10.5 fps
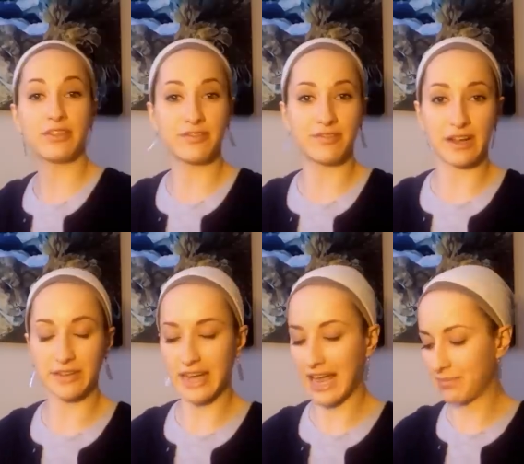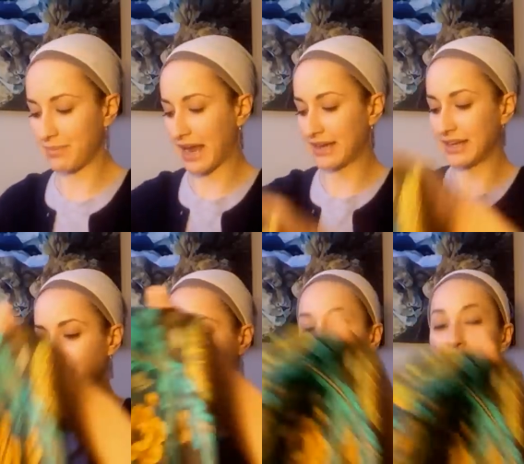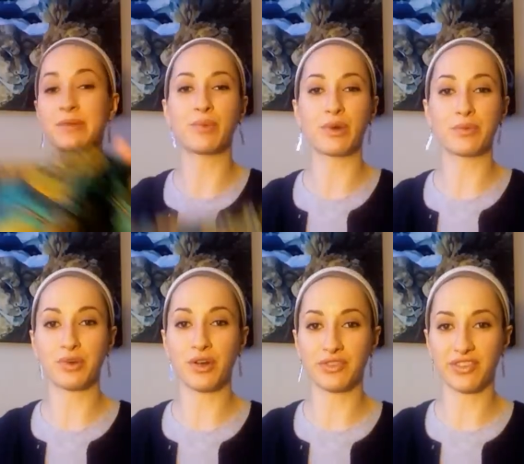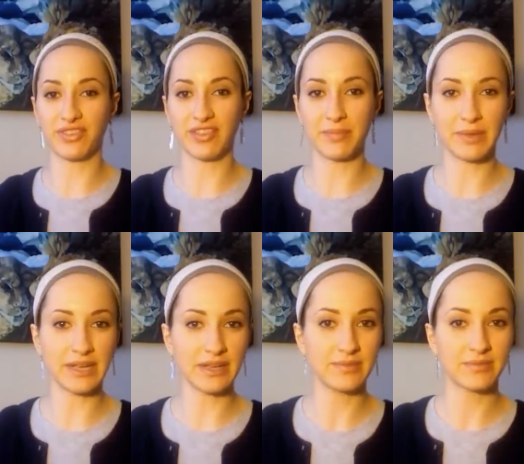the velvet headband, it might be more prone to slipping.